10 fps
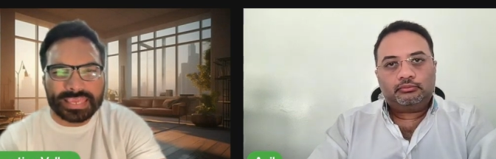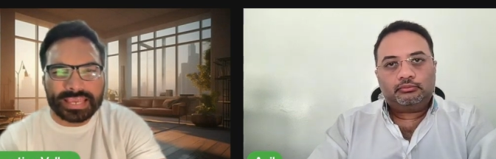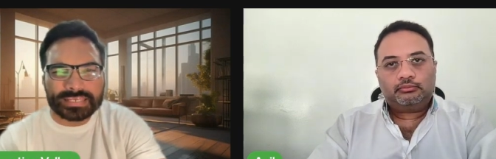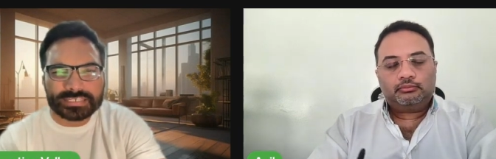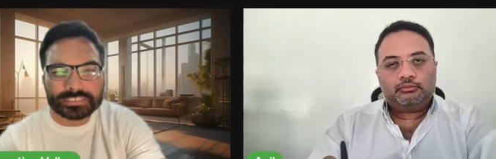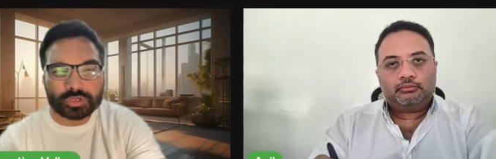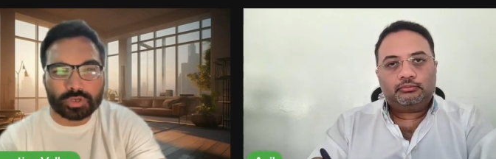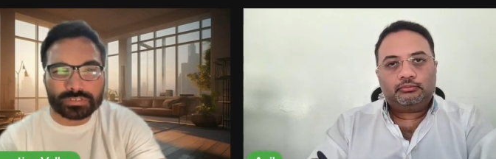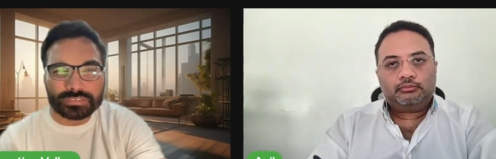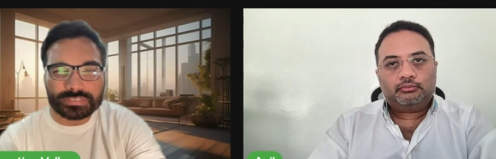Speaker 1: ai
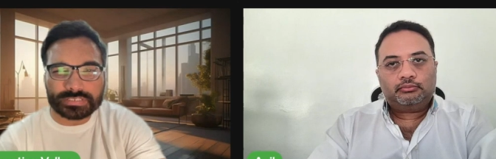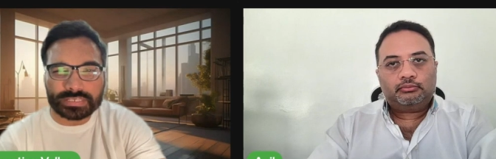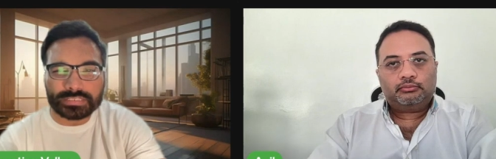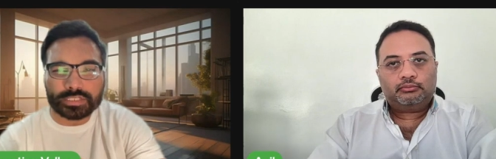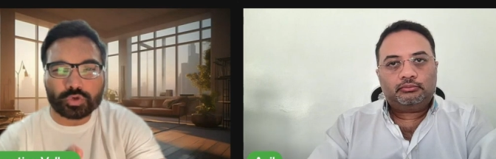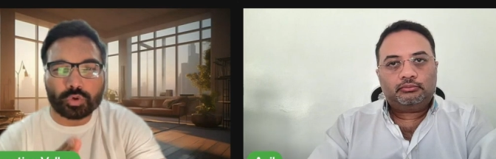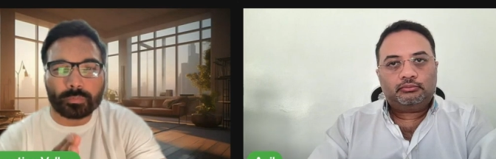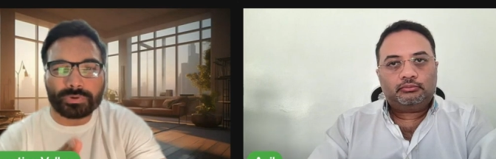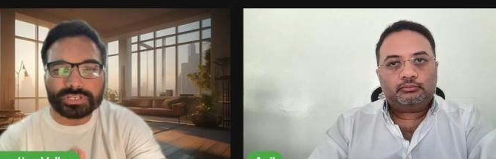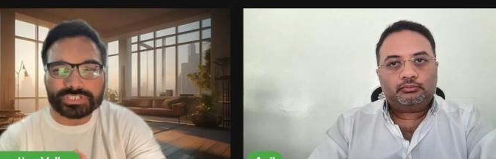technologies in their
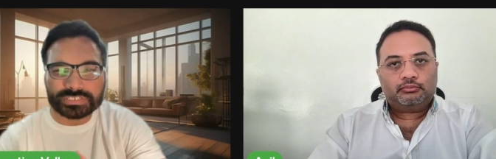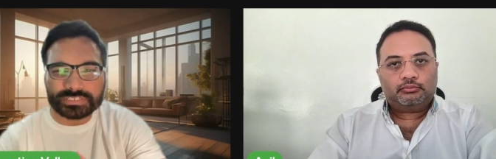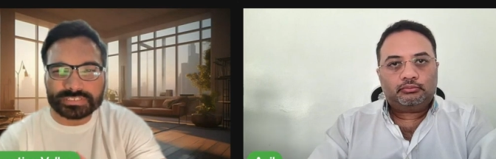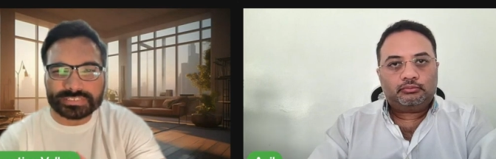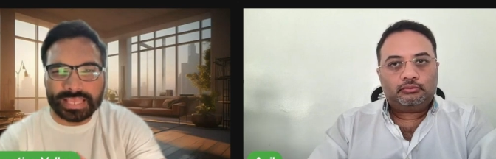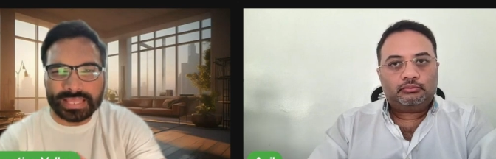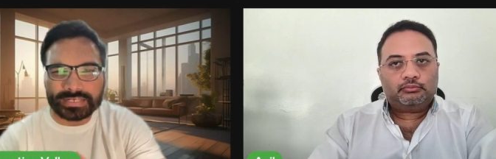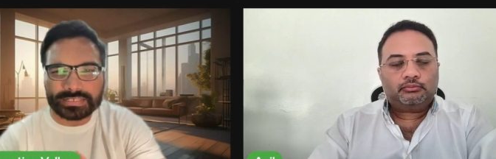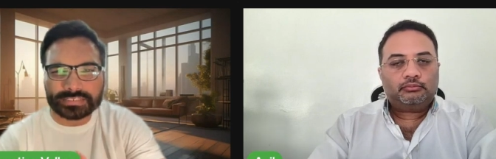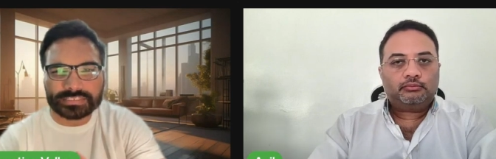operations
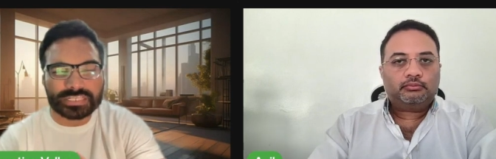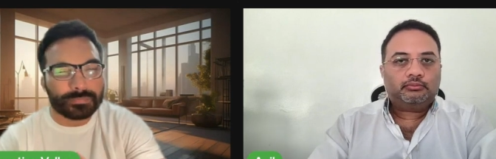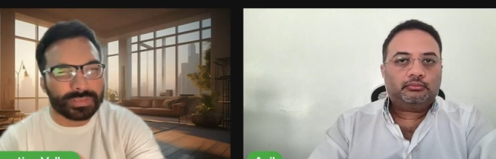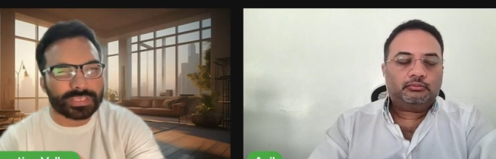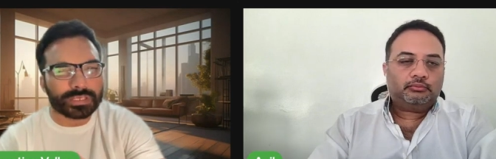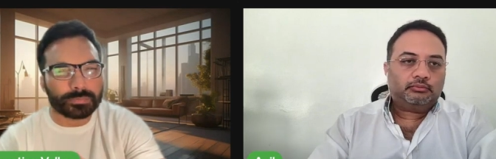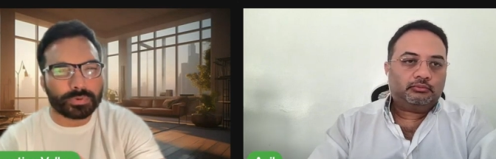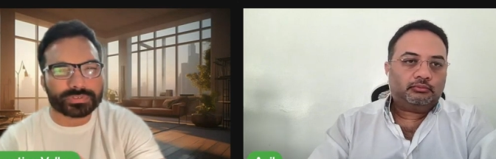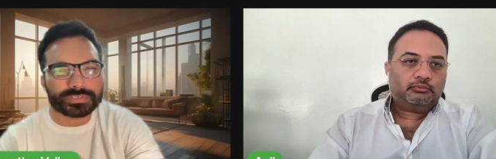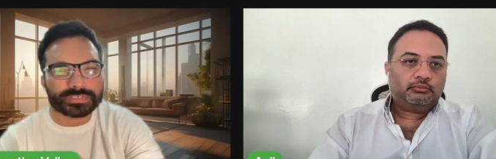and decision making
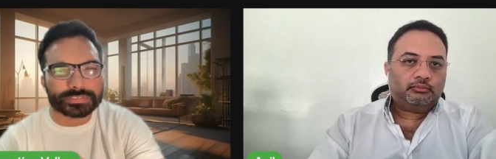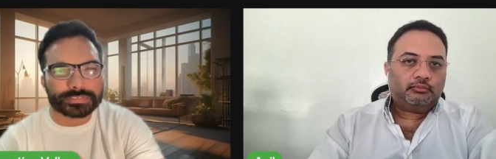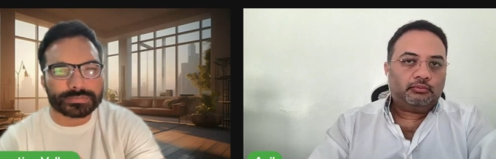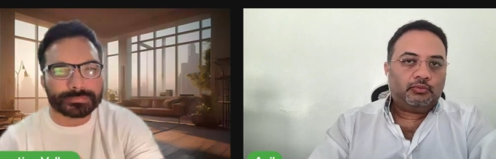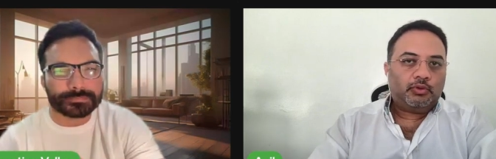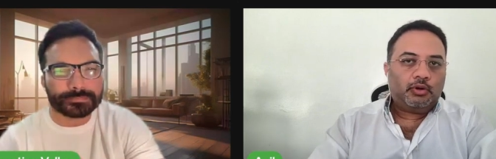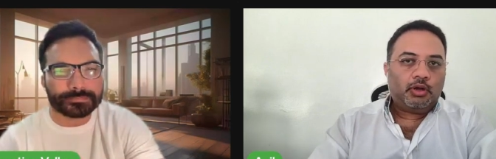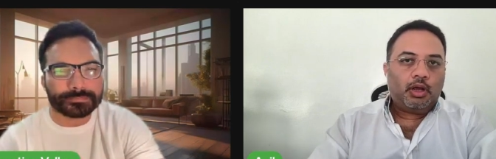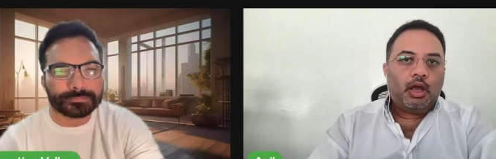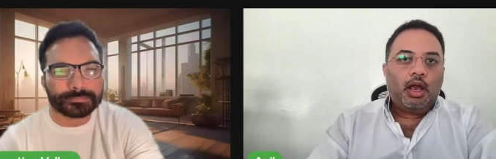processes
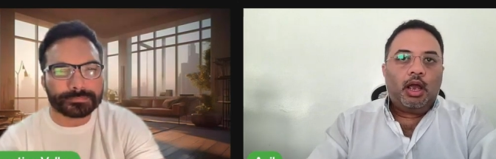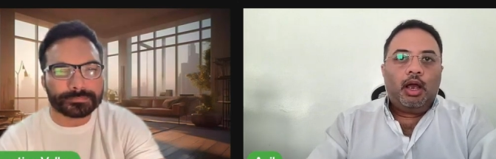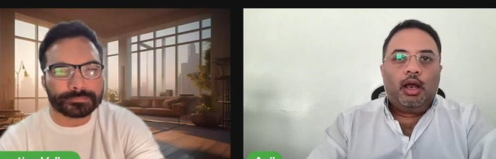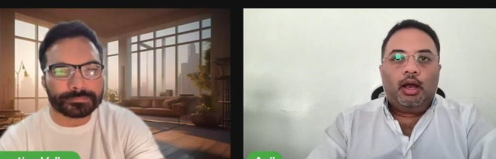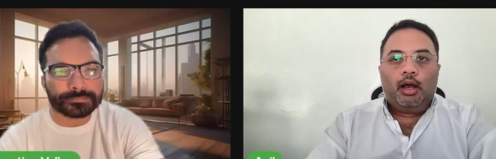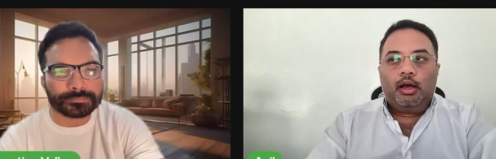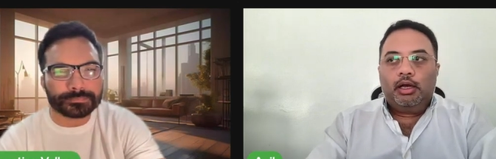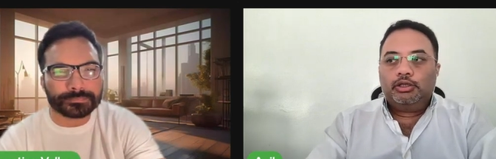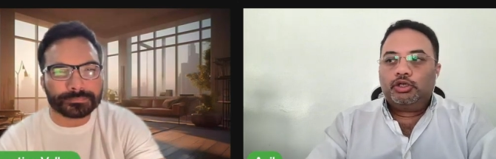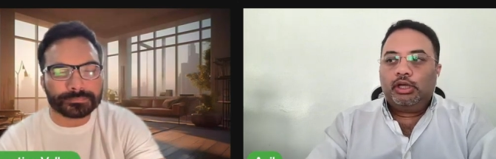
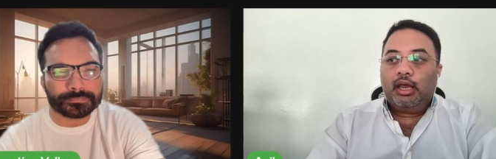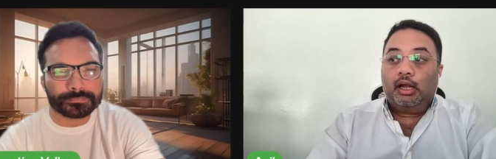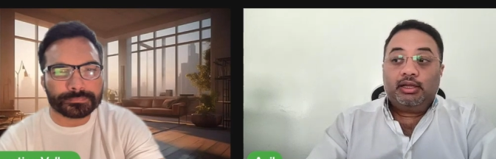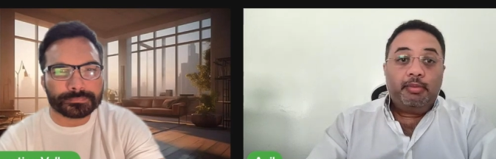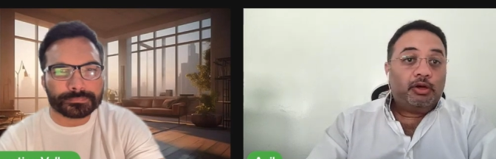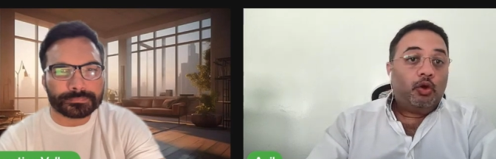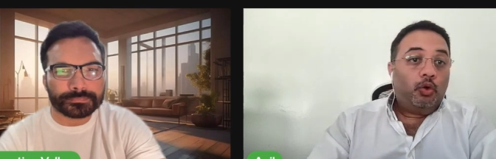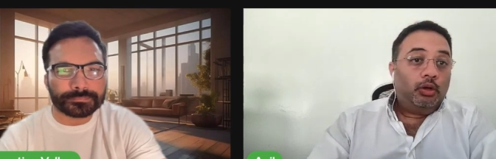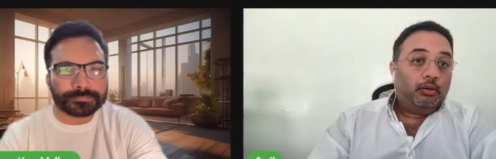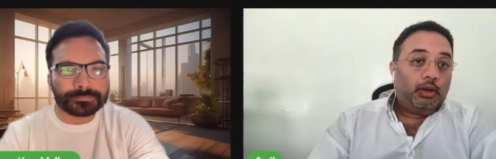
Speaker 2: uh, so the ultimate
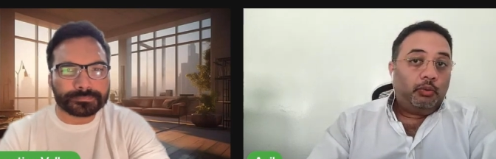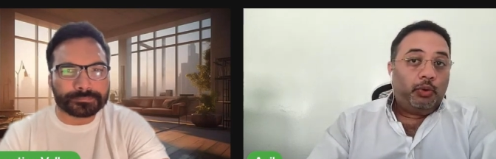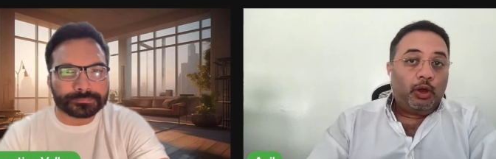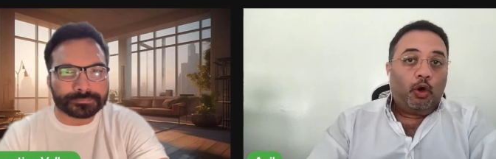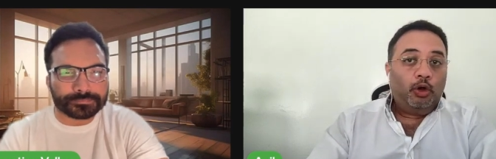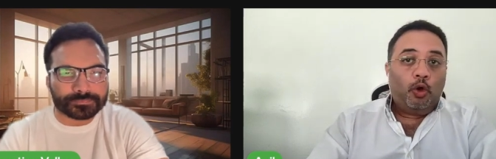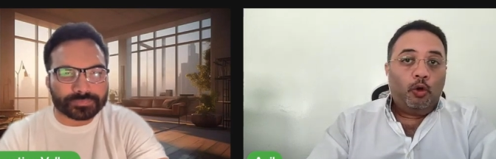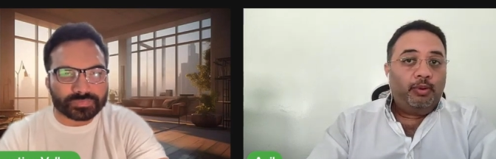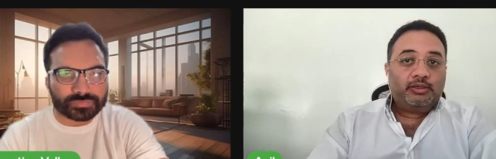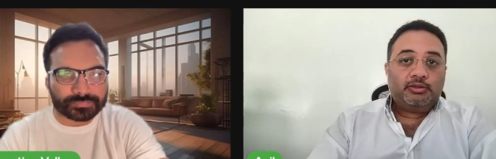goal uh, we all
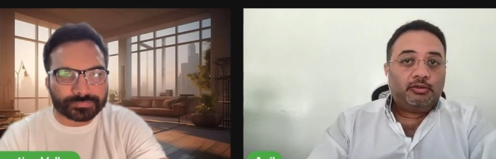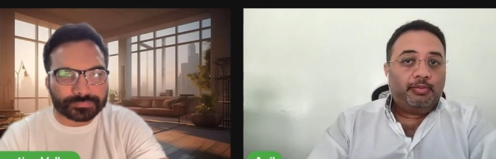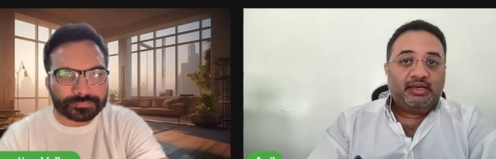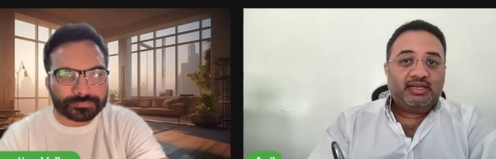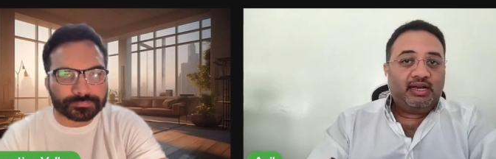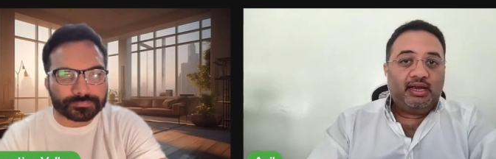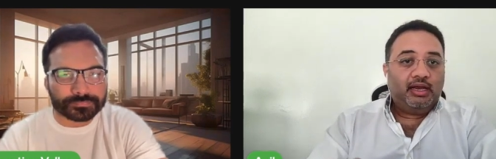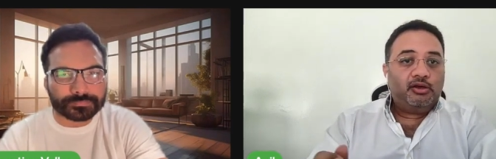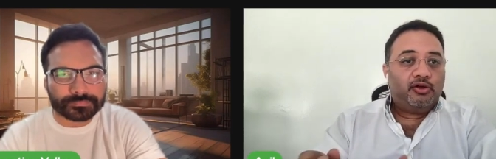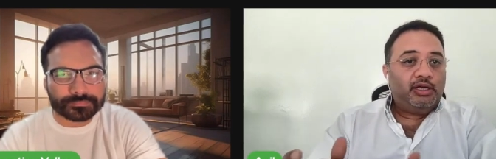hope is to
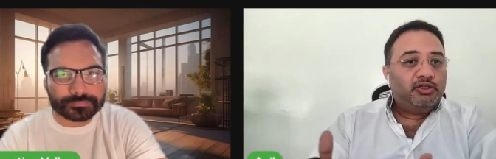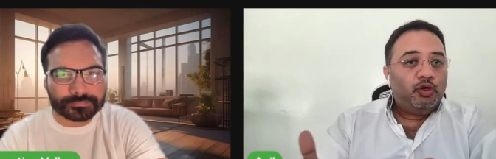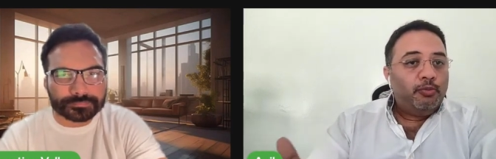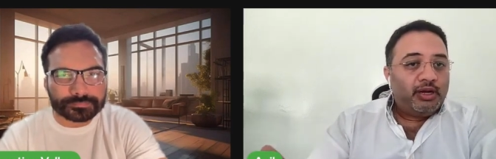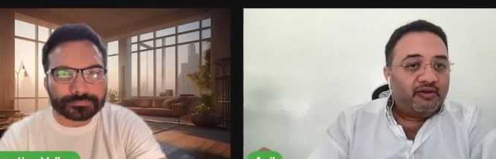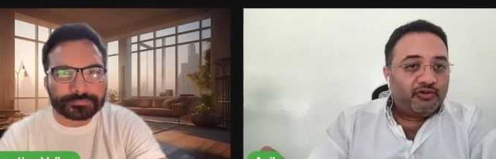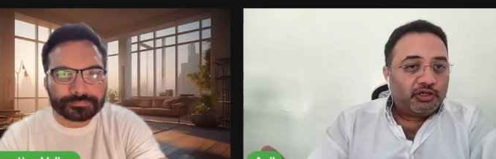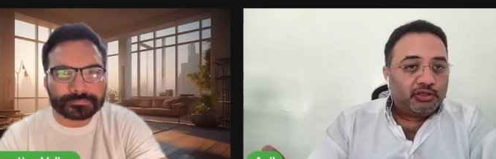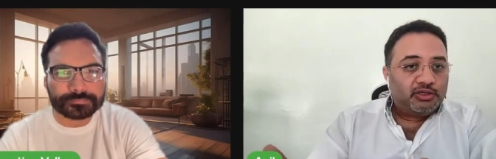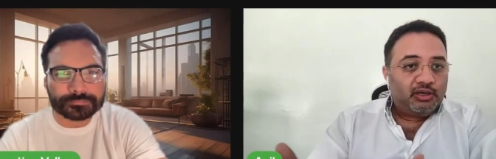basically increase human
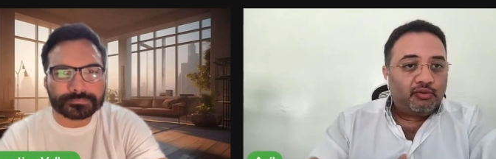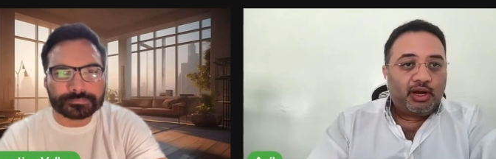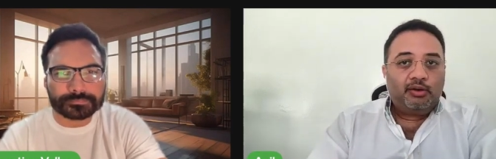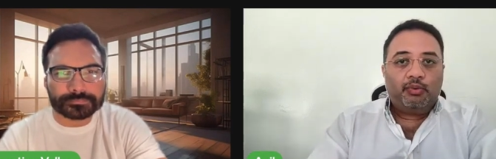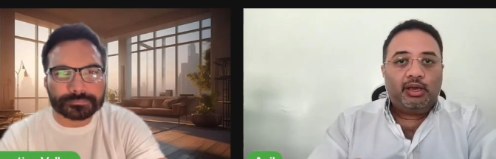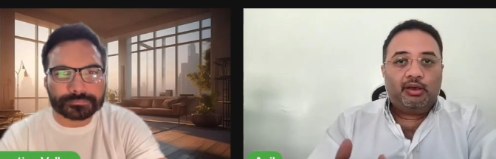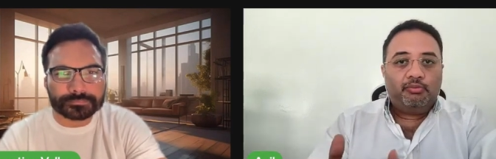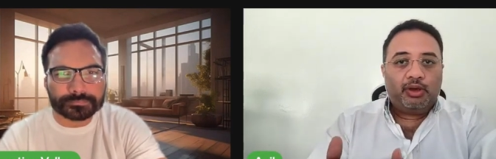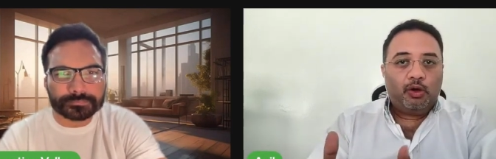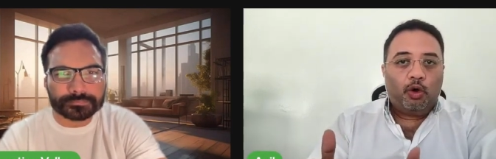efficiency, right? We
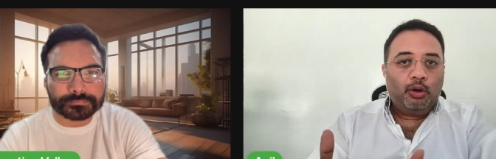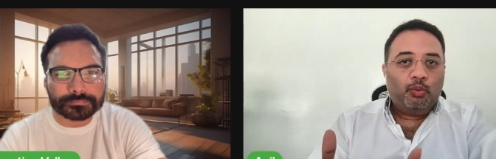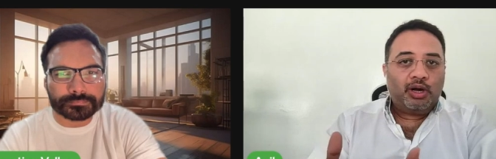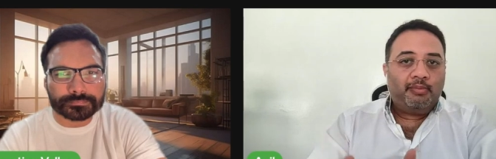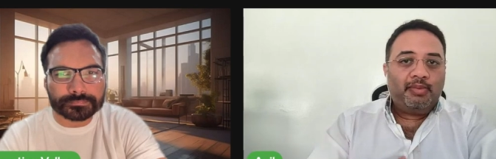we all want to